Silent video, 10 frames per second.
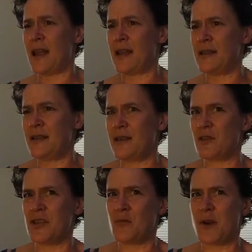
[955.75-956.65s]
And
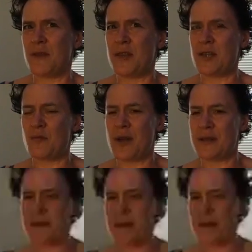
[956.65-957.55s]
she's one of these
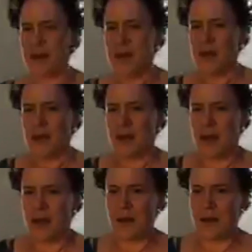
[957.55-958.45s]
ones like,
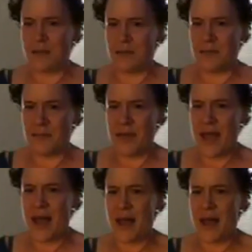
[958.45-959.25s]
she